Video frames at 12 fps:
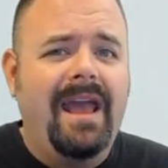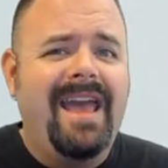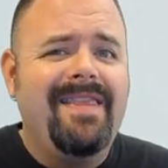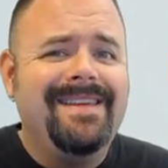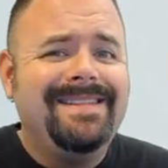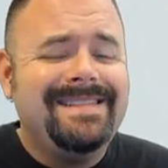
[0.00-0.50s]

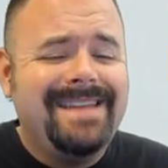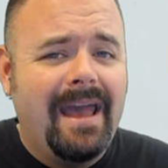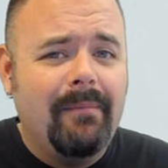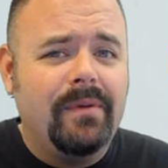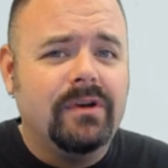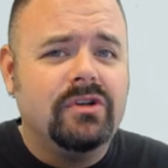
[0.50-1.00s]
and the
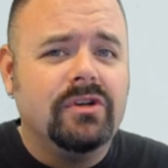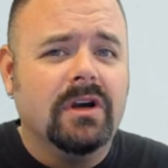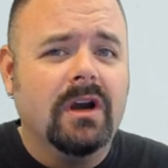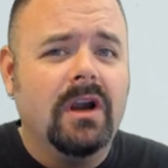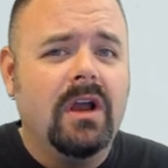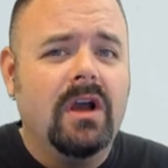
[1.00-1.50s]

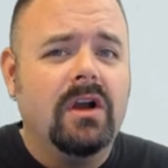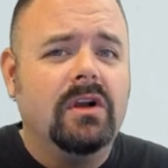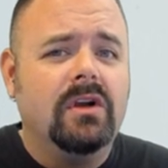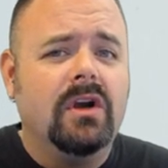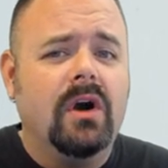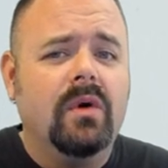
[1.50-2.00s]
temperature
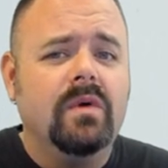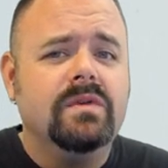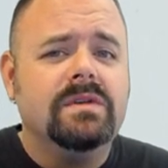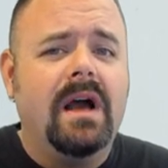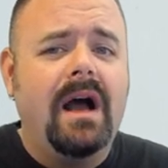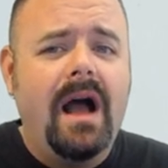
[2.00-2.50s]

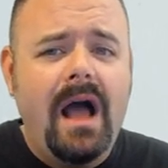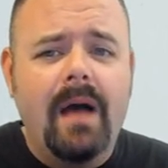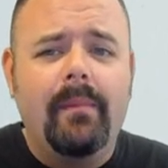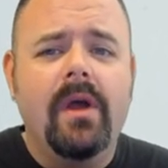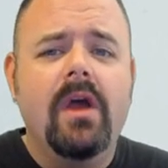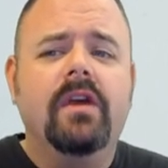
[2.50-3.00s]
goes
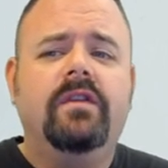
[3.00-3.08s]
up.